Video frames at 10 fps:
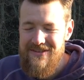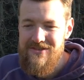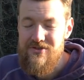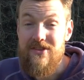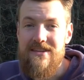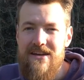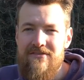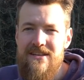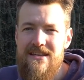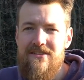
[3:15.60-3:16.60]
you should
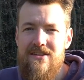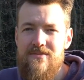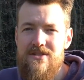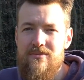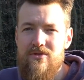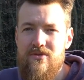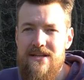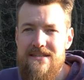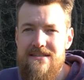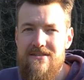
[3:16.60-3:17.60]
definitely give them some
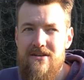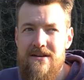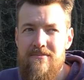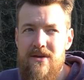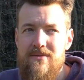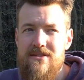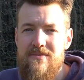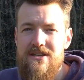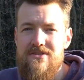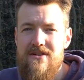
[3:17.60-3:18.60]
grit and maybe some
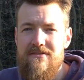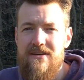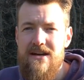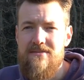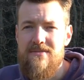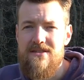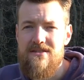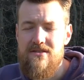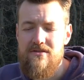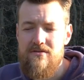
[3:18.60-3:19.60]
extra
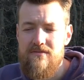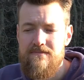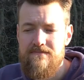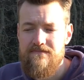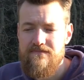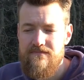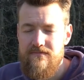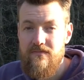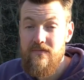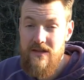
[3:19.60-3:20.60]
vitamins too.
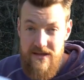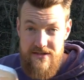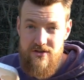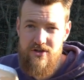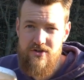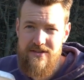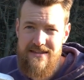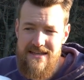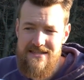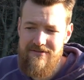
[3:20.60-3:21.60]
And this also
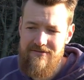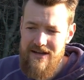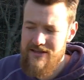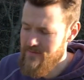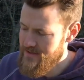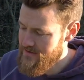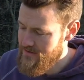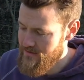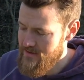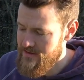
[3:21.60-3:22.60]
contains some vitamins,
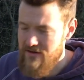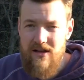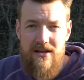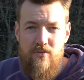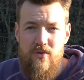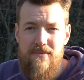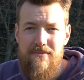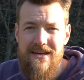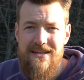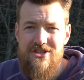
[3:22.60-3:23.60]
so it's an all-in-one
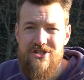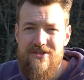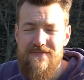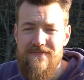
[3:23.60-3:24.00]
package.